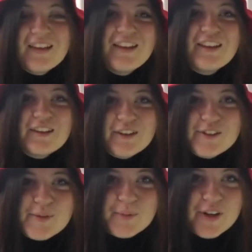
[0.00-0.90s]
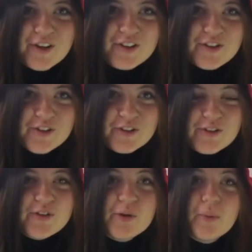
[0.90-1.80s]
Here are some current
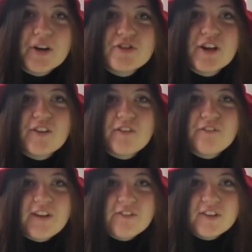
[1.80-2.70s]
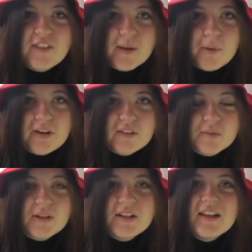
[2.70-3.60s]
students who want to share their favorite thing about
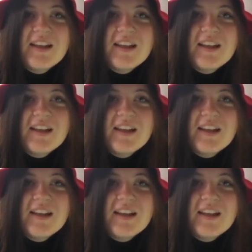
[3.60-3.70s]
Eastwood